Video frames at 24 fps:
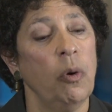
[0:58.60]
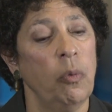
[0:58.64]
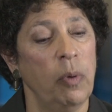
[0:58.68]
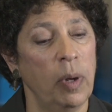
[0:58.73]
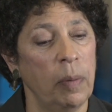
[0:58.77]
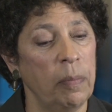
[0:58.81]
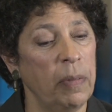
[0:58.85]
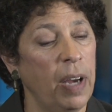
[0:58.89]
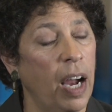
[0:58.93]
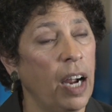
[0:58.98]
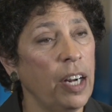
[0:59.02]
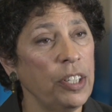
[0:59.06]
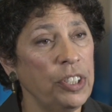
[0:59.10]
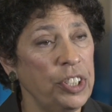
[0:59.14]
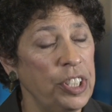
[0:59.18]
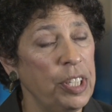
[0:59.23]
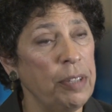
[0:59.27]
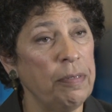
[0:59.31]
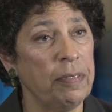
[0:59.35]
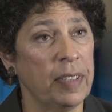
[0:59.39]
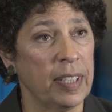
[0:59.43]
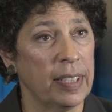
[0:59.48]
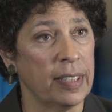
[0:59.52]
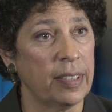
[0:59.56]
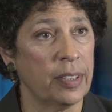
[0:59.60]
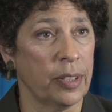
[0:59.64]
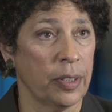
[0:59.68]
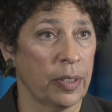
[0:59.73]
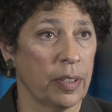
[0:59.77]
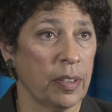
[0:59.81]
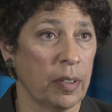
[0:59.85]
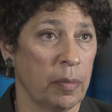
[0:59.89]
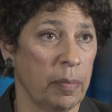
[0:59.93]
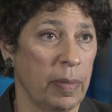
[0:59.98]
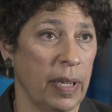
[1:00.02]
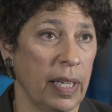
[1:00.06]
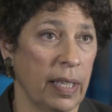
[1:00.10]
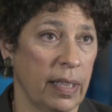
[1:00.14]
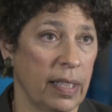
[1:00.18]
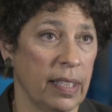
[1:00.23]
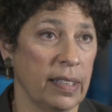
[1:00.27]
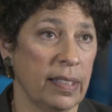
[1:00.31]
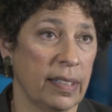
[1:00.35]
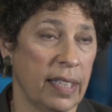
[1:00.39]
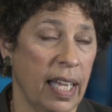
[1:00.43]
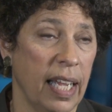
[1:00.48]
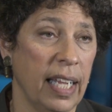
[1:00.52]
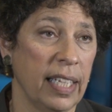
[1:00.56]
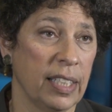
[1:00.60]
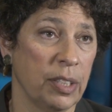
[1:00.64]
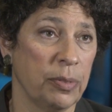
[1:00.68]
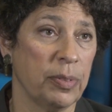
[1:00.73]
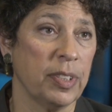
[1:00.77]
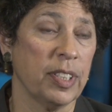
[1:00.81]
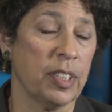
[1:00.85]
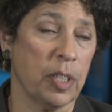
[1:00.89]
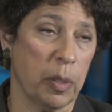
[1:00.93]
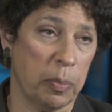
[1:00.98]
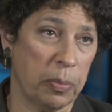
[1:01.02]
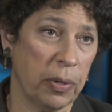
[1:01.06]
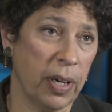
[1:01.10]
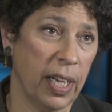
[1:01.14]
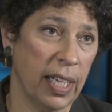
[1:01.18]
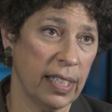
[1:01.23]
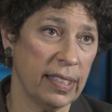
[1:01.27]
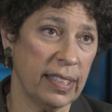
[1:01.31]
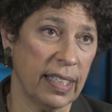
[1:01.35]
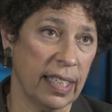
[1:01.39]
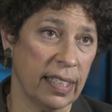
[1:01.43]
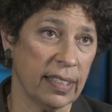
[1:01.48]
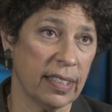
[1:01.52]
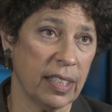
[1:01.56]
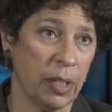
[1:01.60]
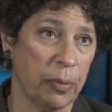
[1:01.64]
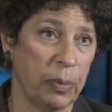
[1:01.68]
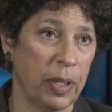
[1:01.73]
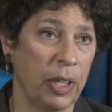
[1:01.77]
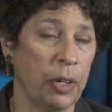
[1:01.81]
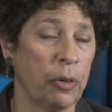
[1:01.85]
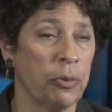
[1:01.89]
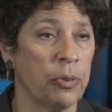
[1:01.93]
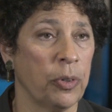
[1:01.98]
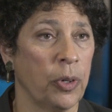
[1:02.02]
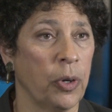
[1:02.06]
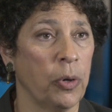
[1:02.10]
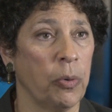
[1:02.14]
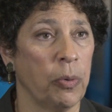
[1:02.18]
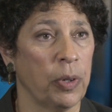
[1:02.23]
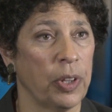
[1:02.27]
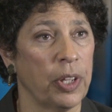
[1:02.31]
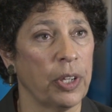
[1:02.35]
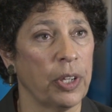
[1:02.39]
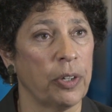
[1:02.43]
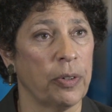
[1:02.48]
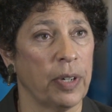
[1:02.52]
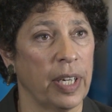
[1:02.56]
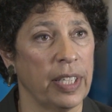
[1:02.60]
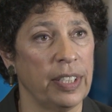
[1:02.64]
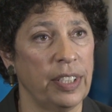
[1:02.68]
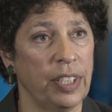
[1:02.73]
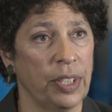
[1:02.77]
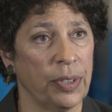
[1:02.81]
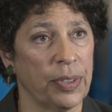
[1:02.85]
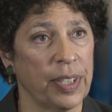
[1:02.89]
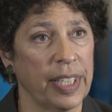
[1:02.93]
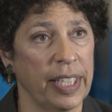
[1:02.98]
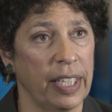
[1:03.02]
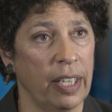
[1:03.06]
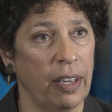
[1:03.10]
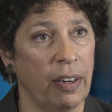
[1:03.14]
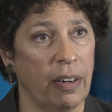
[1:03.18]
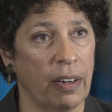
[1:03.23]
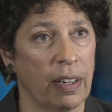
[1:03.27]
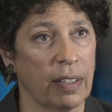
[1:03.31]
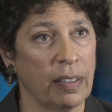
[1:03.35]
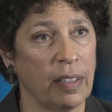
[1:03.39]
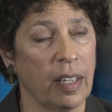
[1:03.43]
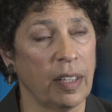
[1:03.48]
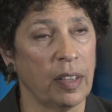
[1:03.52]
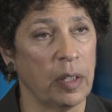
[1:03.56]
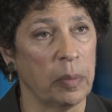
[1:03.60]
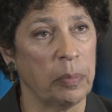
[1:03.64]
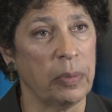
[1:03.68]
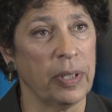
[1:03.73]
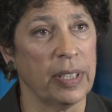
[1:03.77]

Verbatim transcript: Well, our chief concern about this case was the process, that we don't know what the criteria are that the